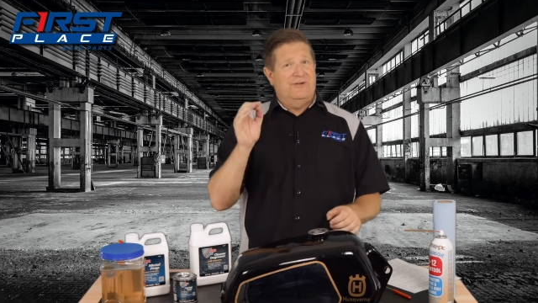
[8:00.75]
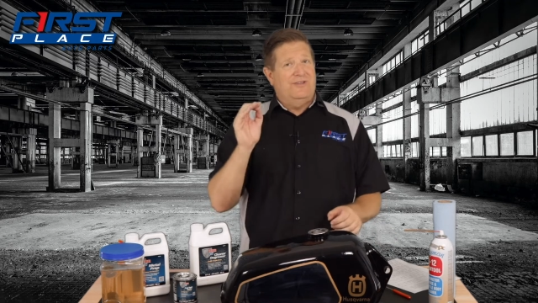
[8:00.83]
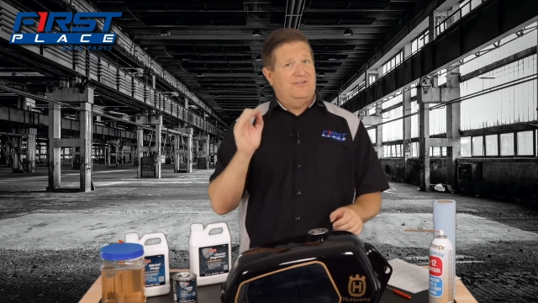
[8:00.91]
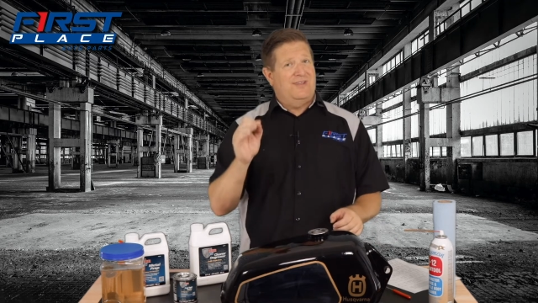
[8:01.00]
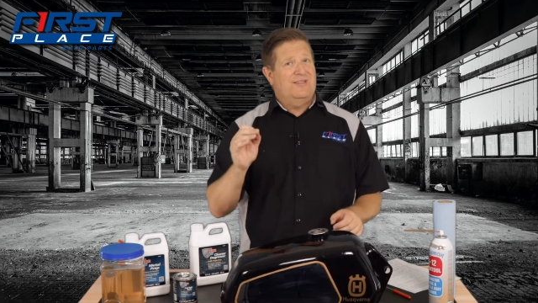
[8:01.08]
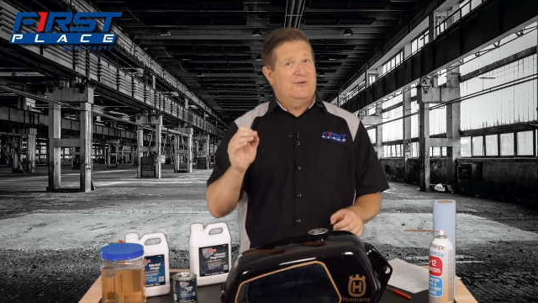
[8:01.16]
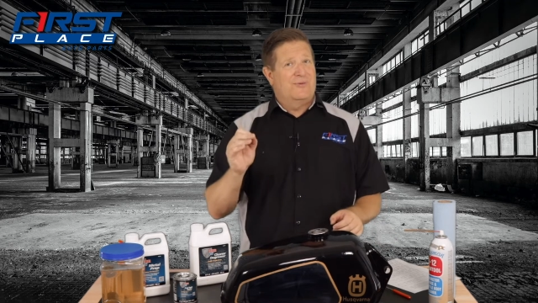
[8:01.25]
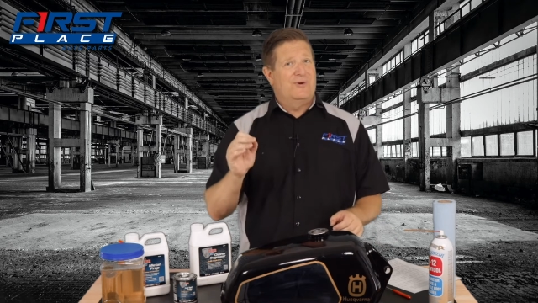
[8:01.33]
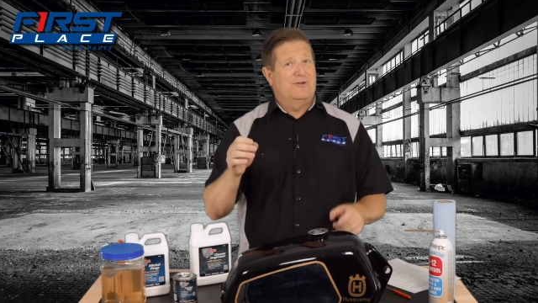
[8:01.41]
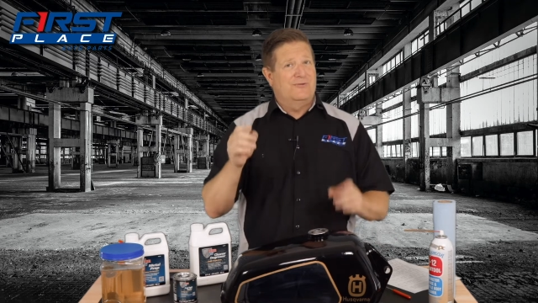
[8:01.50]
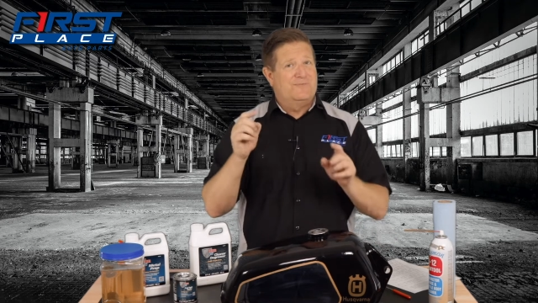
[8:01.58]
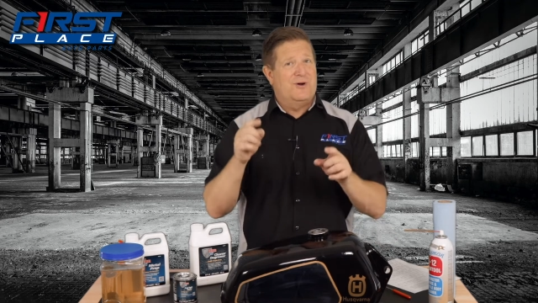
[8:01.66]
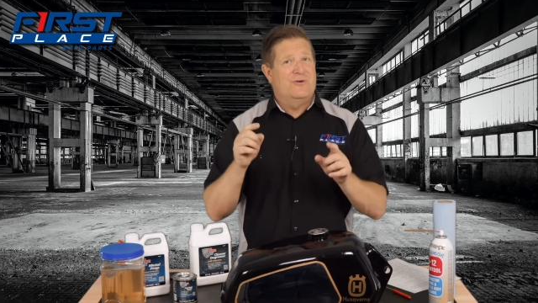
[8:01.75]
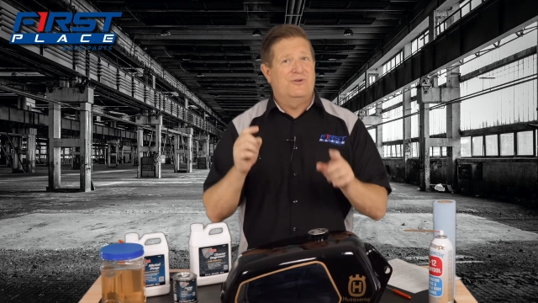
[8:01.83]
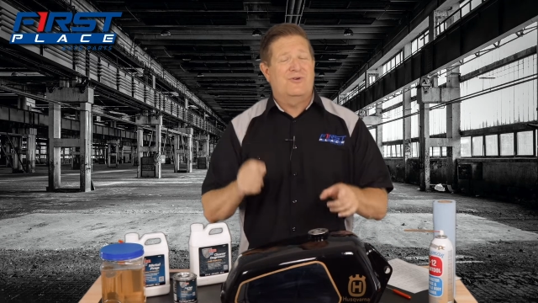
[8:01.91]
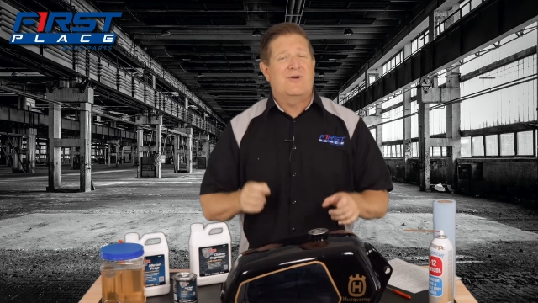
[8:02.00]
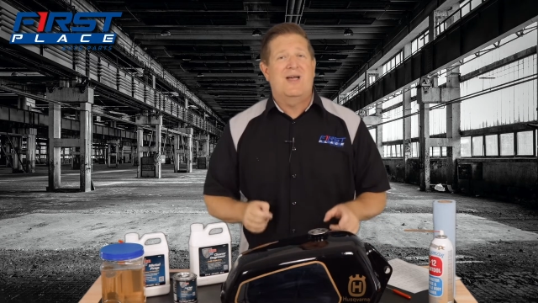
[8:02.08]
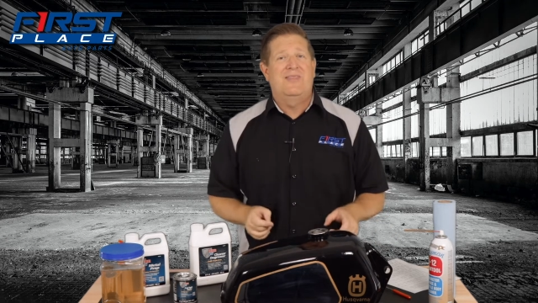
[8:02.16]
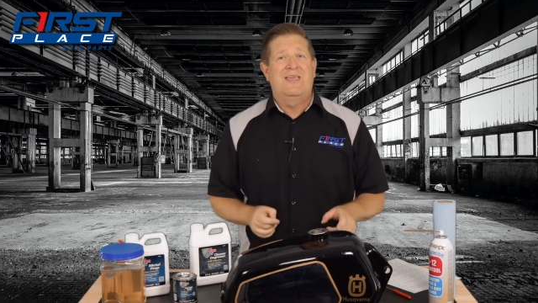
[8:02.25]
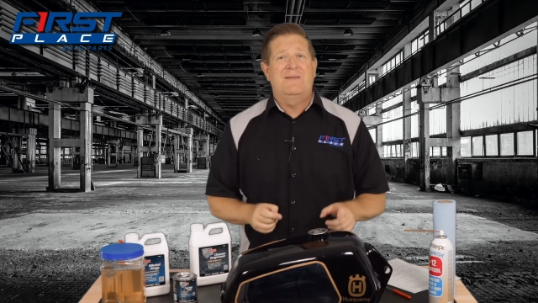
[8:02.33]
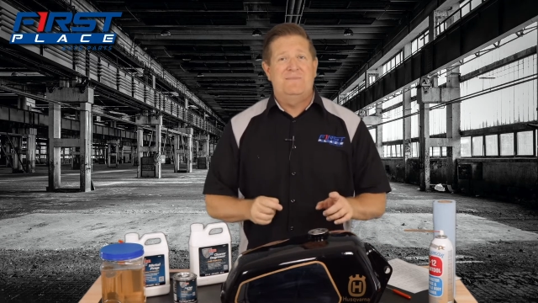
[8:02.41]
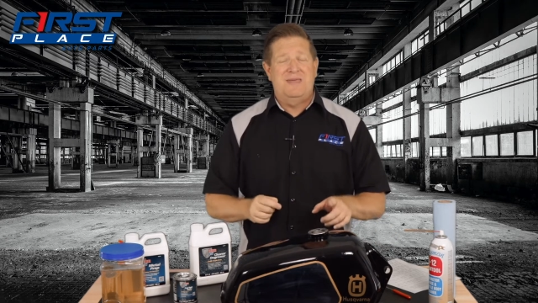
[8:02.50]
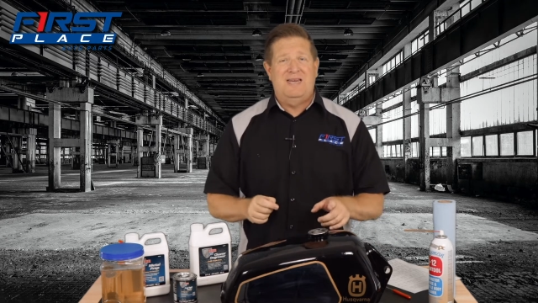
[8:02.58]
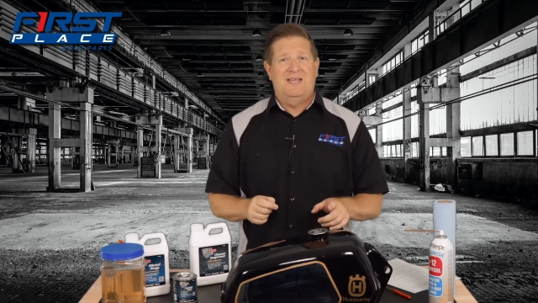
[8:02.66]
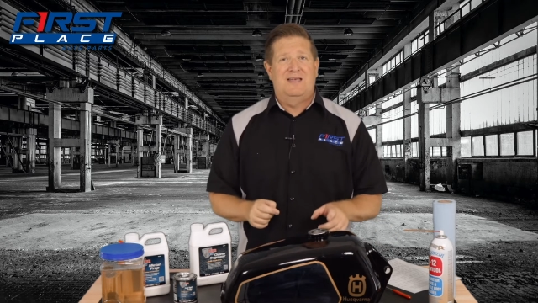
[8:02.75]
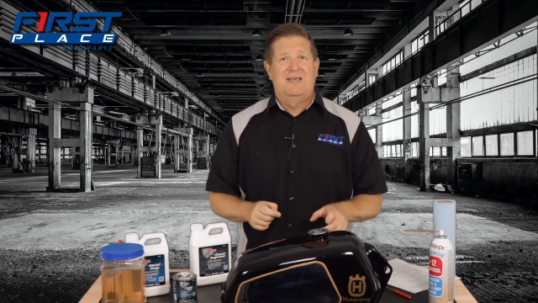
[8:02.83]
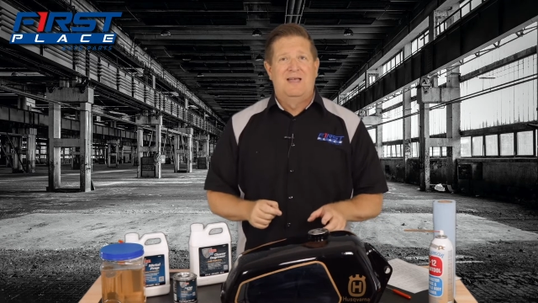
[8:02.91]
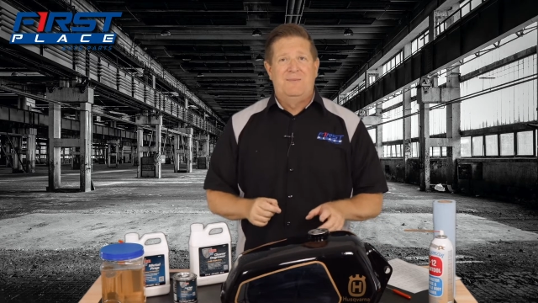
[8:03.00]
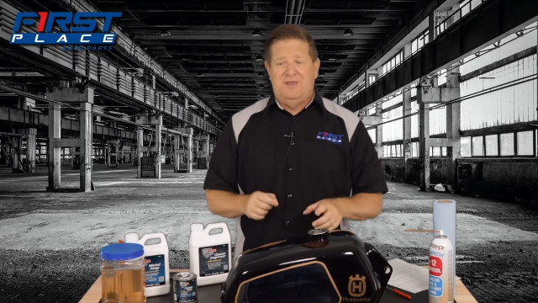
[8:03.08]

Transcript: say the words bone dry, and they mean it,